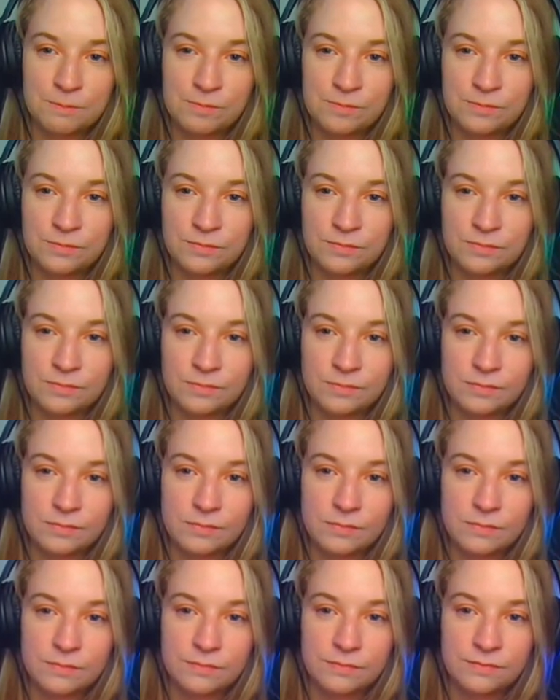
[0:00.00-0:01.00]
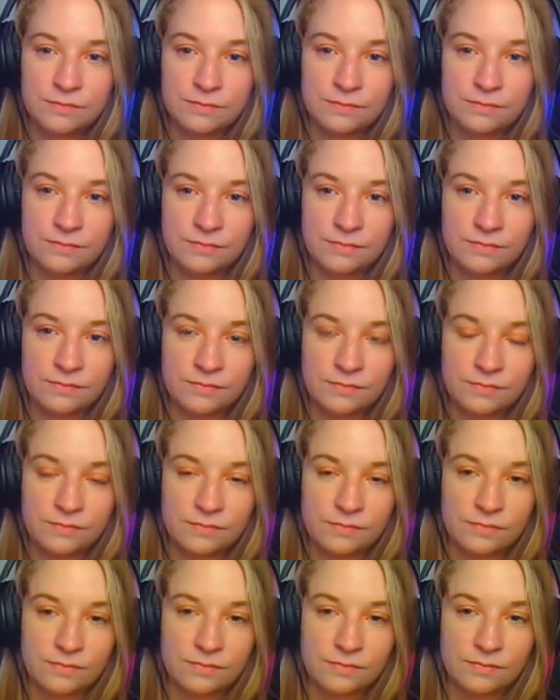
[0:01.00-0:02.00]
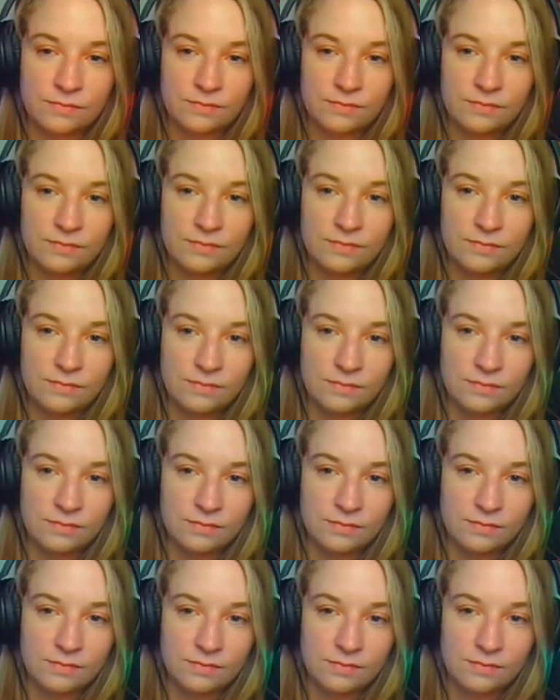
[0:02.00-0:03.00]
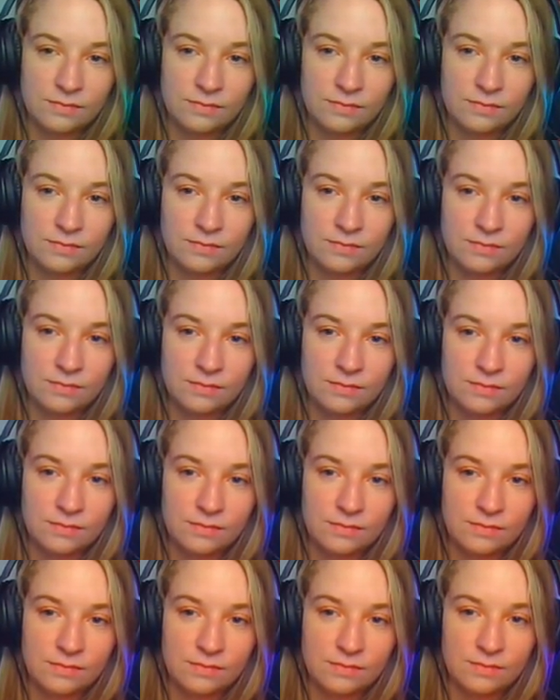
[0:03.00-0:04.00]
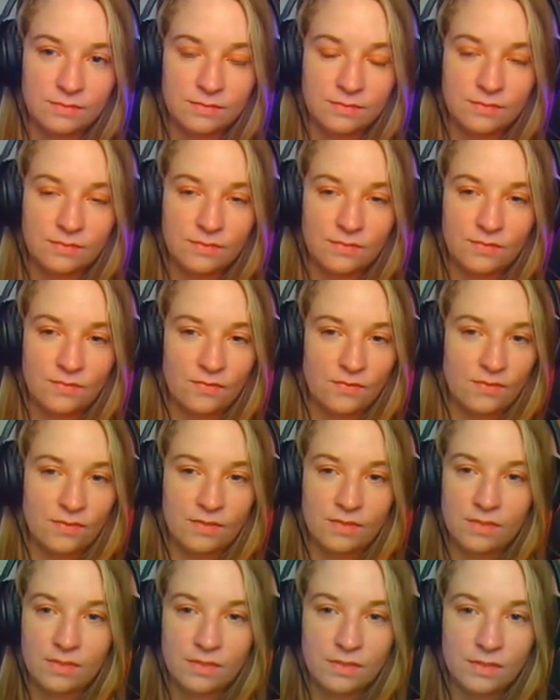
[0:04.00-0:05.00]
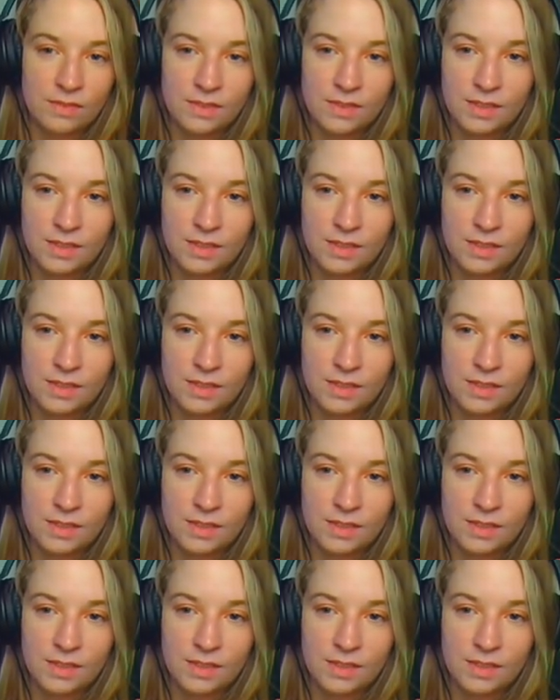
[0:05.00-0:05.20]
(not speaking)